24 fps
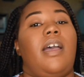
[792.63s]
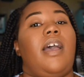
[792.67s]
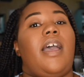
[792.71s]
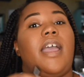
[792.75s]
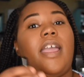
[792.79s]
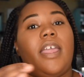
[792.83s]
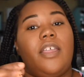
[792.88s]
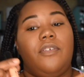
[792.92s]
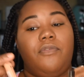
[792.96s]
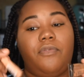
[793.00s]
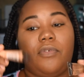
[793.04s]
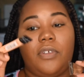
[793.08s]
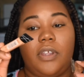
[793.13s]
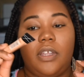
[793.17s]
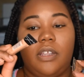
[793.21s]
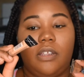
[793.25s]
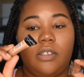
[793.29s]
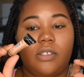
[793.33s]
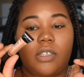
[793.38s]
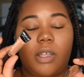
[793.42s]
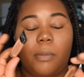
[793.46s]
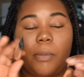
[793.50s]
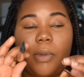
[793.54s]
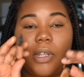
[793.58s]
Ivory.
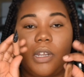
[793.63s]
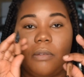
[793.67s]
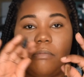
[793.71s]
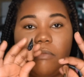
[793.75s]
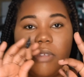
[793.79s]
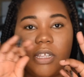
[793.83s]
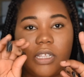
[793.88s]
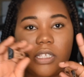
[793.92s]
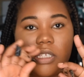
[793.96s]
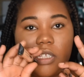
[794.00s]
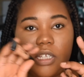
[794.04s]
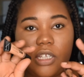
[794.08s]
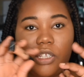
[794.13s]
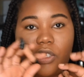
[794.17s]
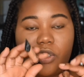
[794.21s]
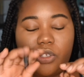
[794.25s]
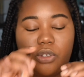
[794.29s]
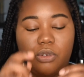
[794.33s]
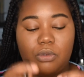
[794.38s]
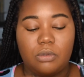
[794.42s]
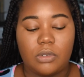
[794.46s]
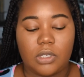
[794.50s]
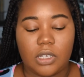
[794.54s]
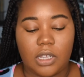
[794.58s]
So I'm gonna mix these two